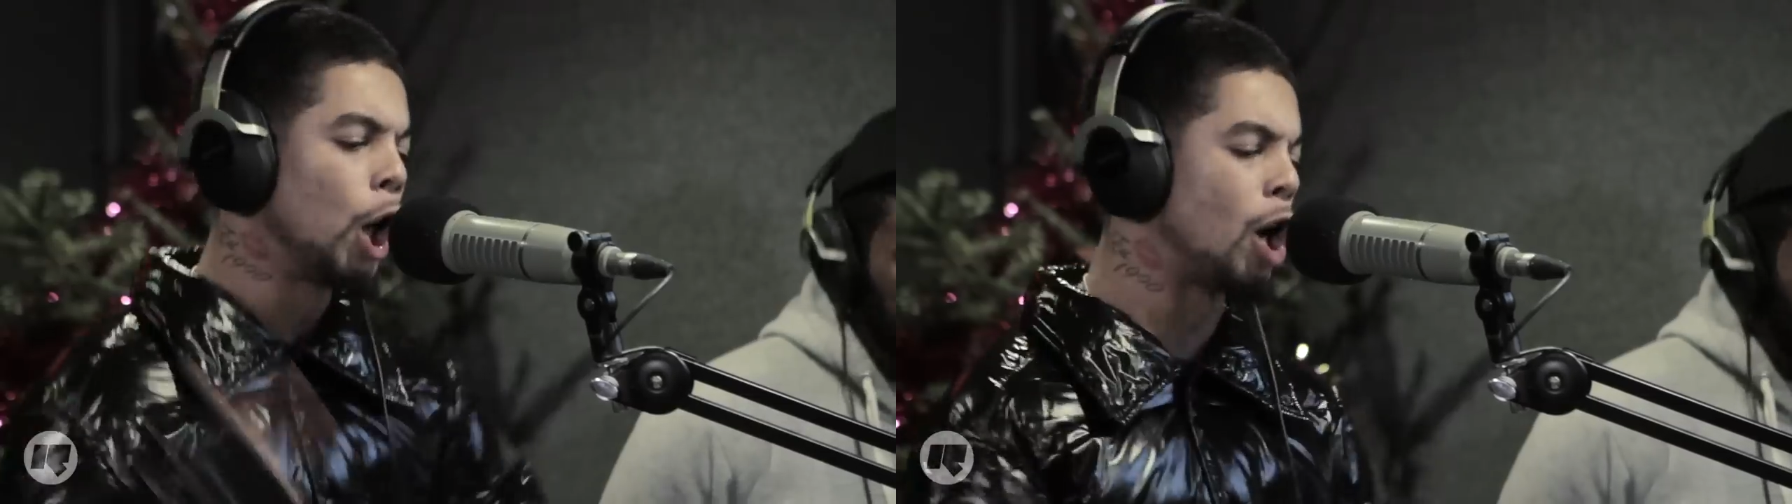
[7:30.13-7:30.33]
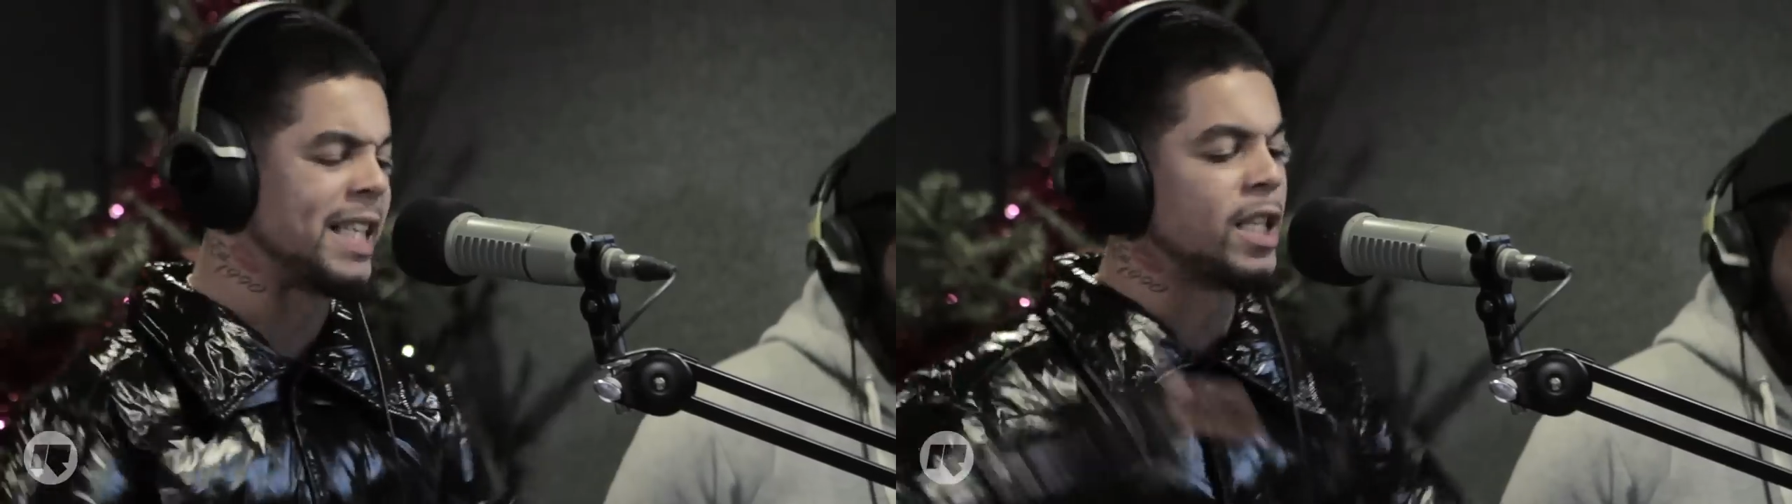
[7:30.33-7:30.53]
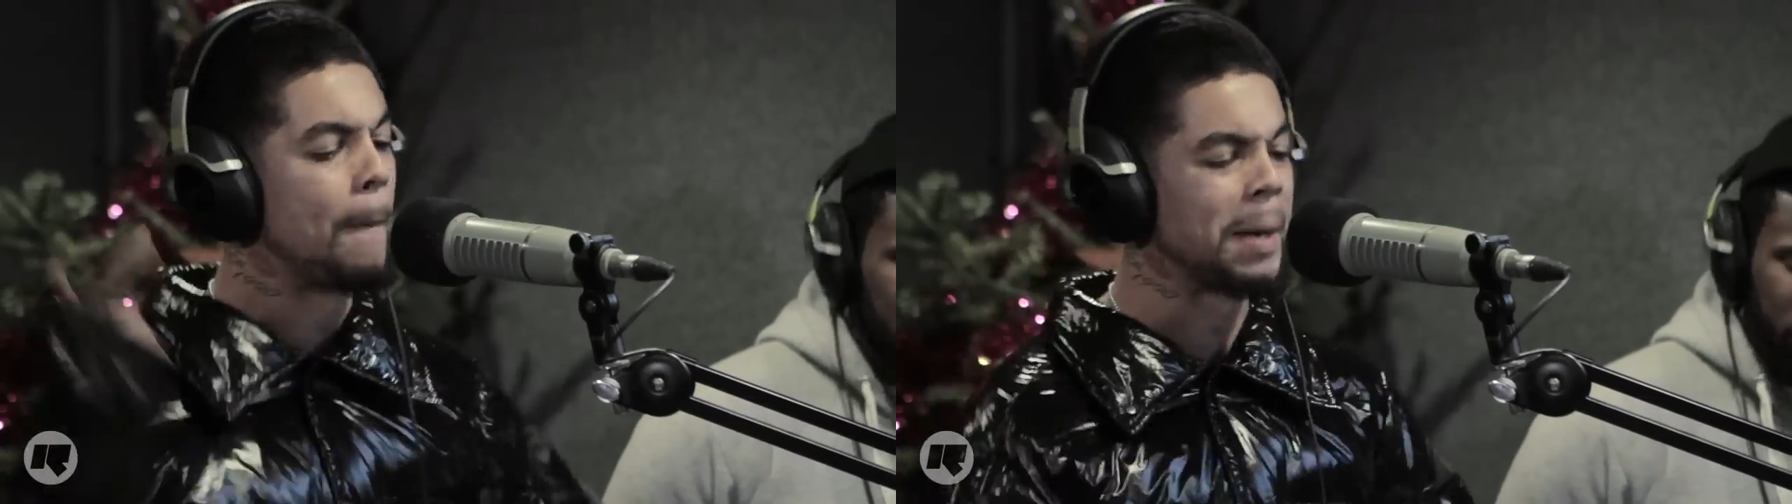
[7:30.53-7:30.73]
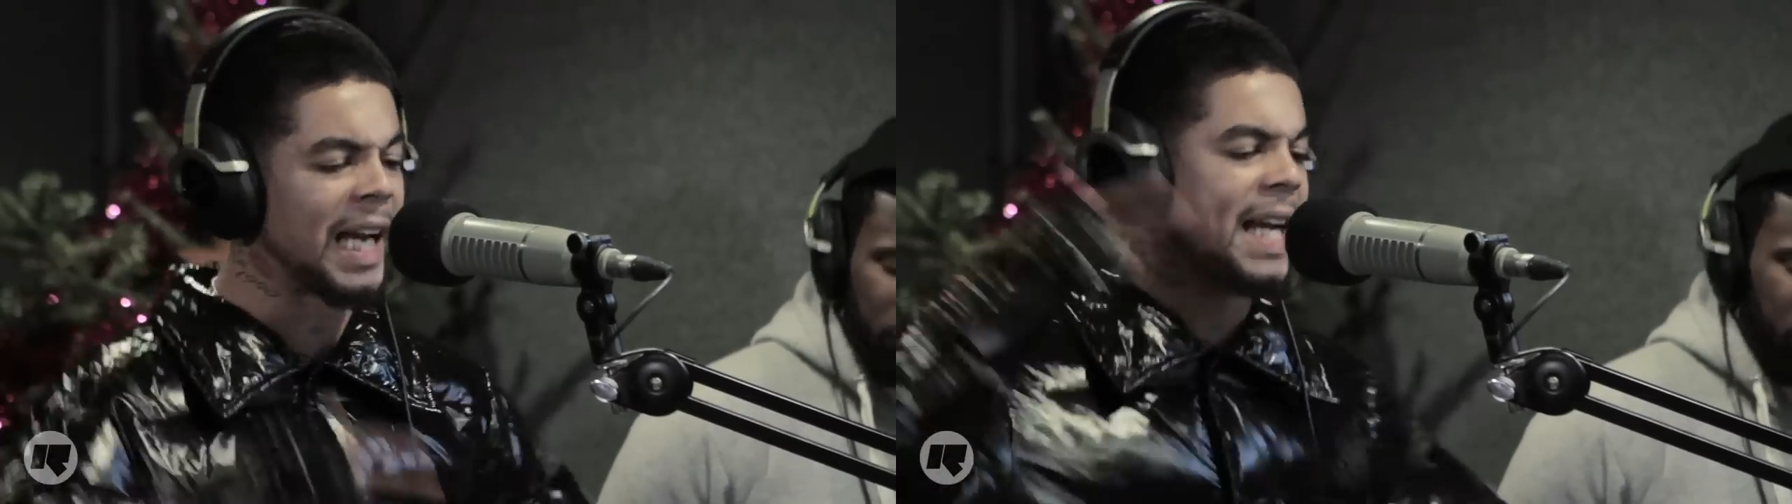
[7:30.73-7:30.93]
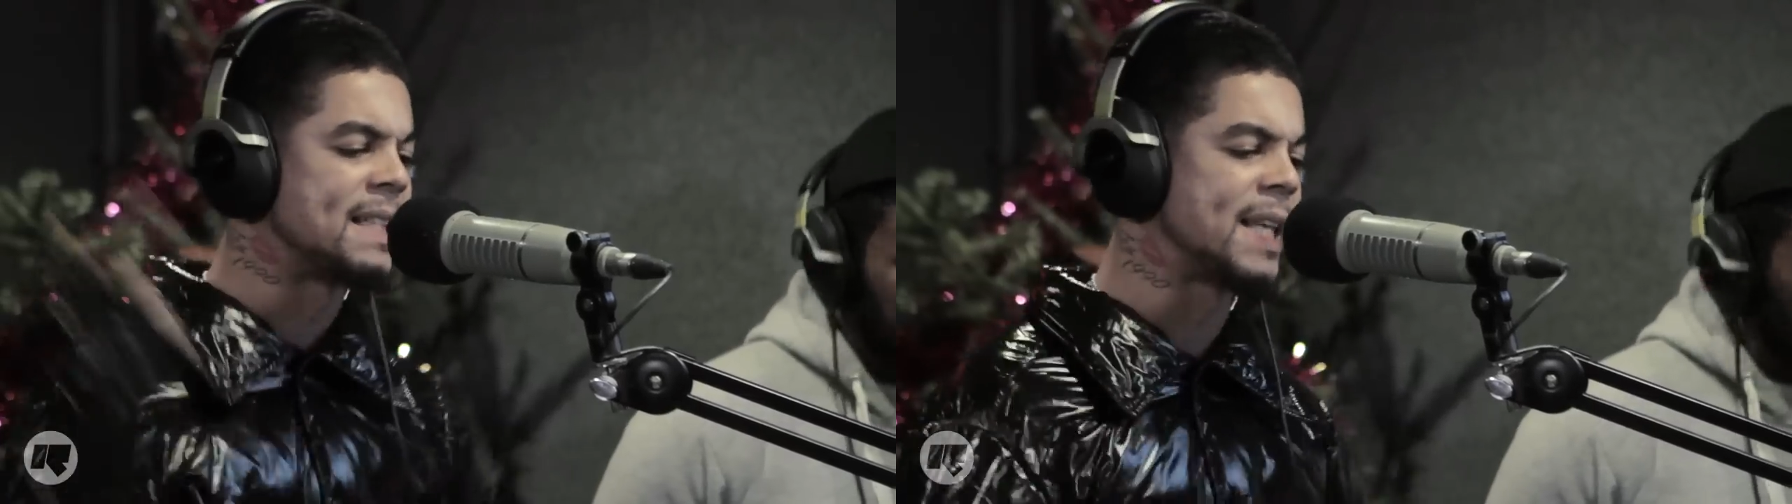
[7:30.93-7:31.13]
Cause of your
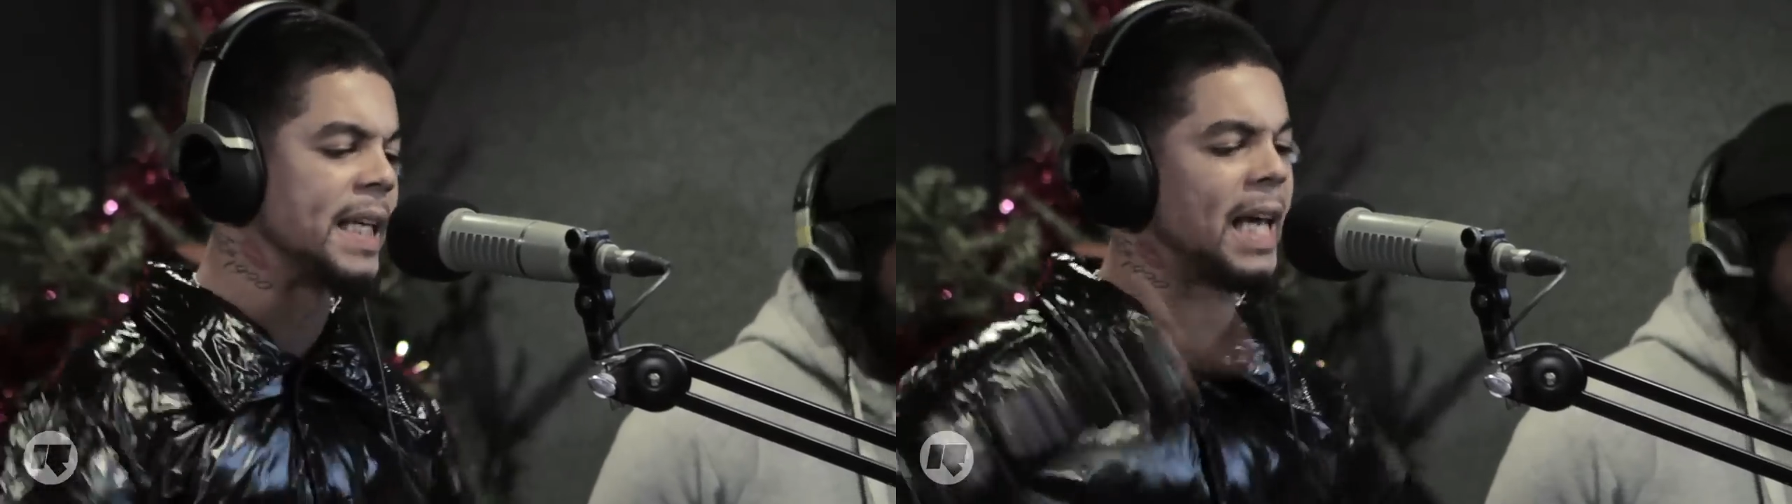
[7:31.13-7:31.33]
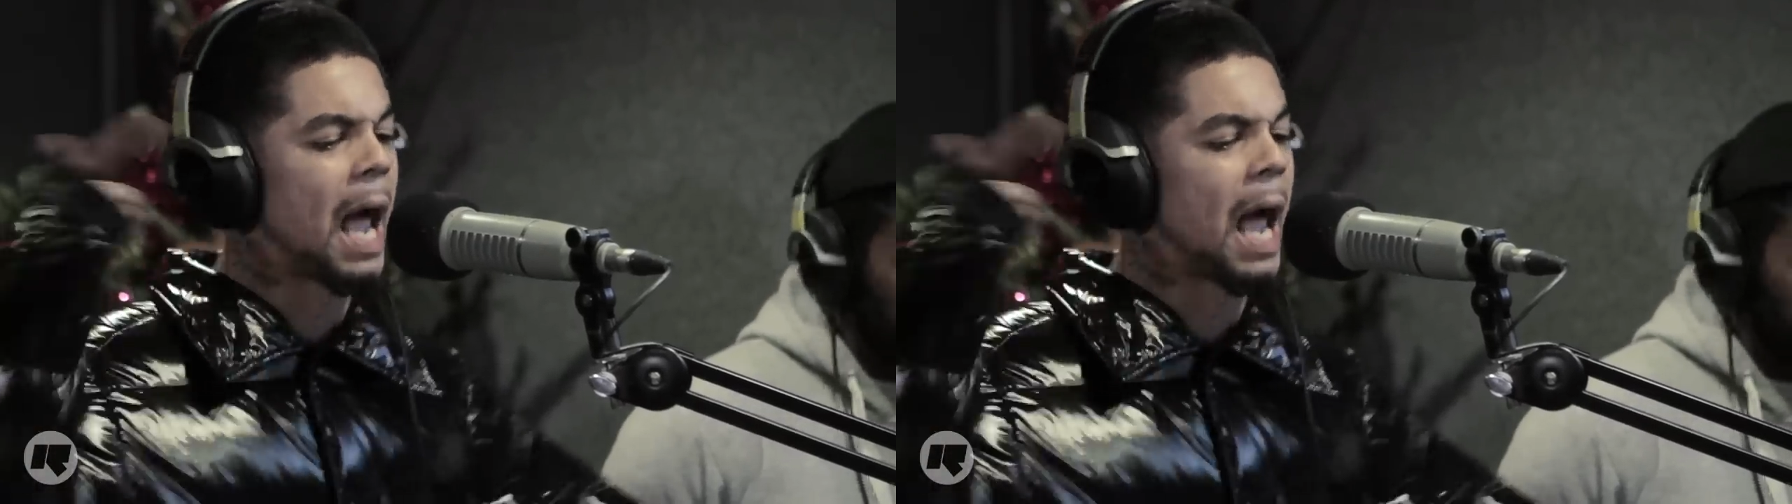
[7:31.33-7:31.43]
big in this ting,